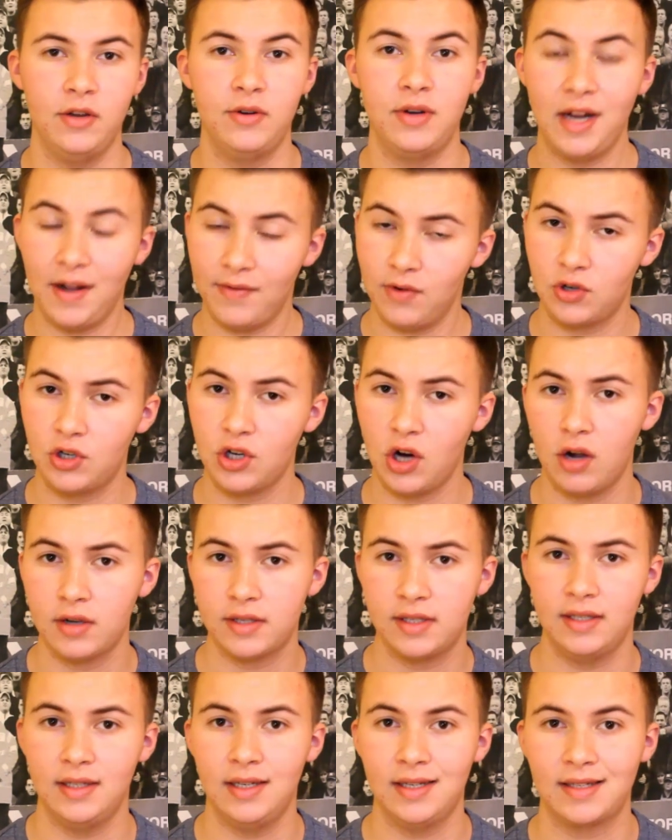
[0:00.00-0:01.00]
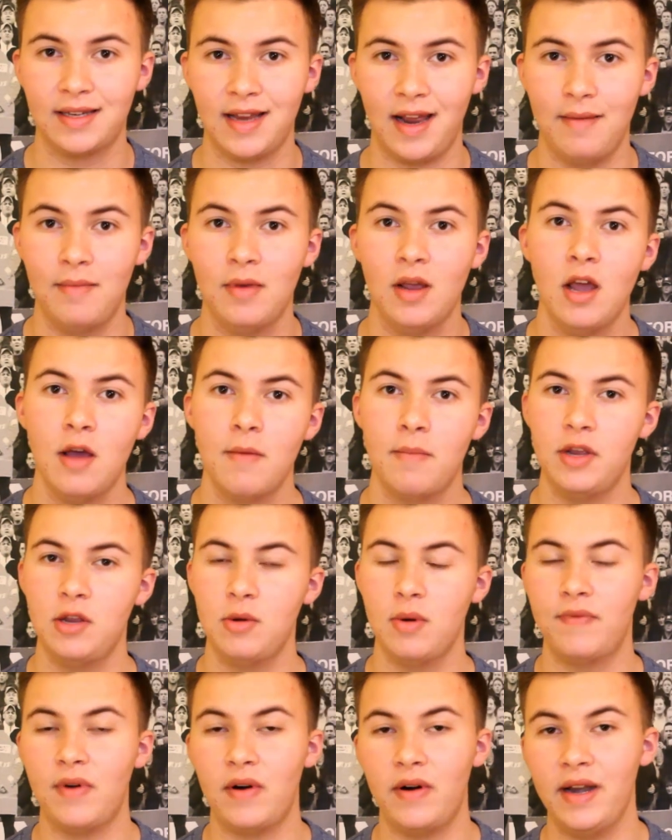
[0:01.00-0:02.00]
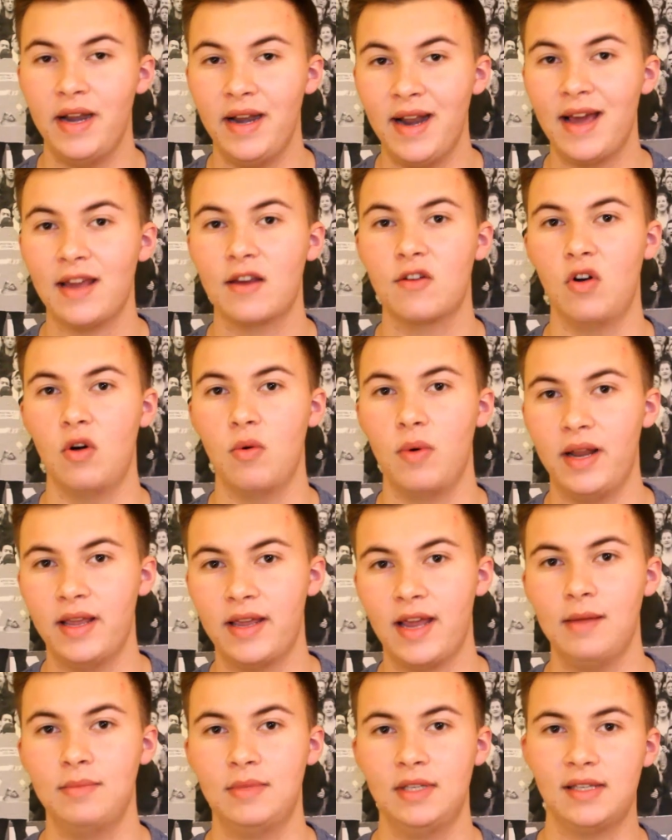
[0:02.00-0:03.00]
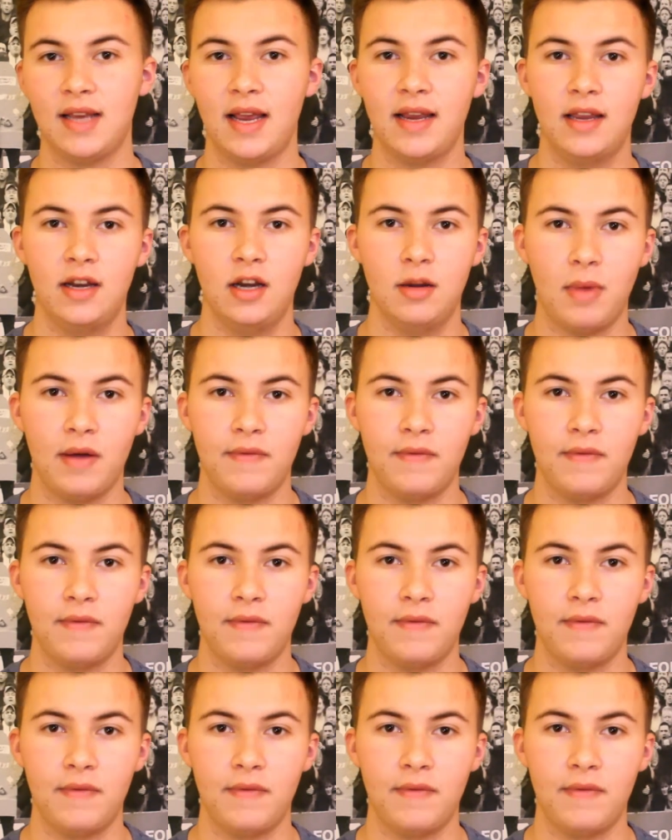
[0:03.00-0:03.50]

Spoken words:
You did have your chances in this game, but you were very inaccurate when it came to taking them.